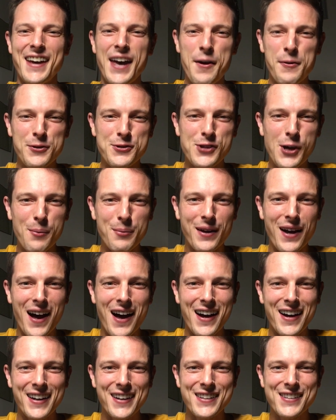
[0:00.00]
Hey, what's up,
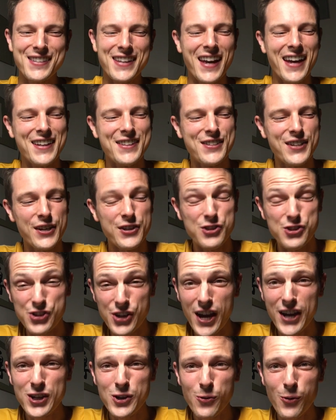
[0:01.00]
guys? It's
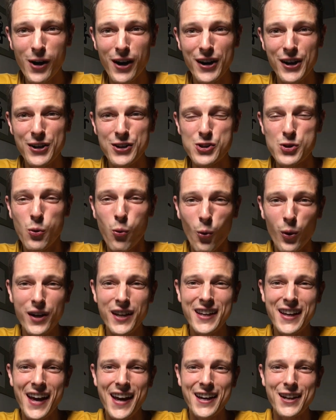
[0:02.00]
January
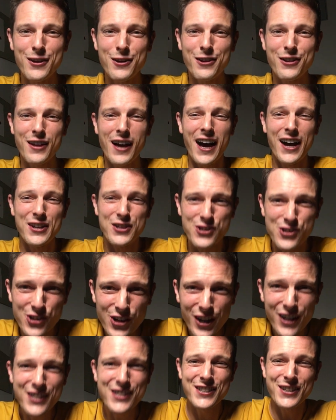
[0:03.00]
28th. I
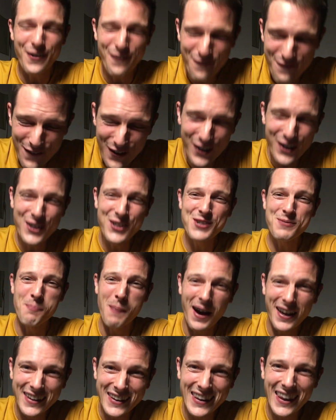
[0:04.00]
just finished
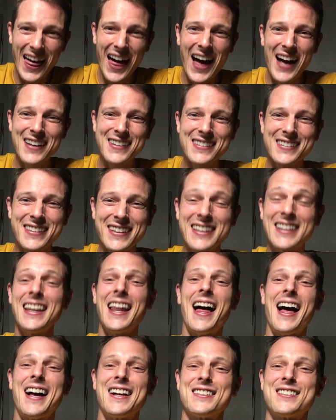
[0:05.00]
my last
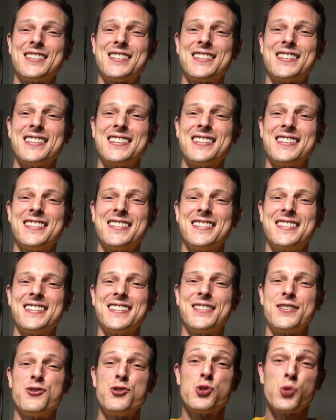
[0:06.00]
class.
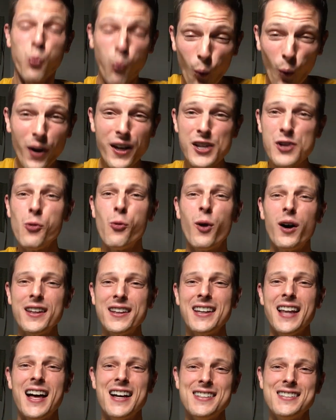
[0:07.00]
21
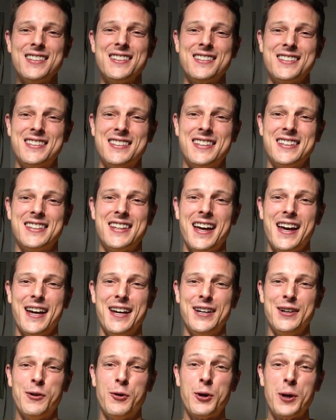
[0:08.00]
lessons
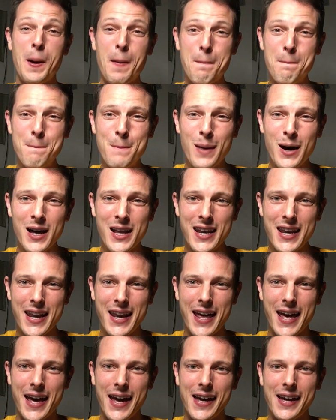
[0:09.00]
today on a
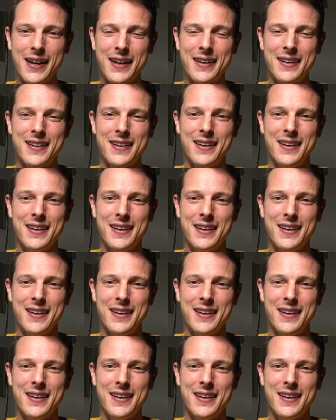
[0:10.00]
Monday.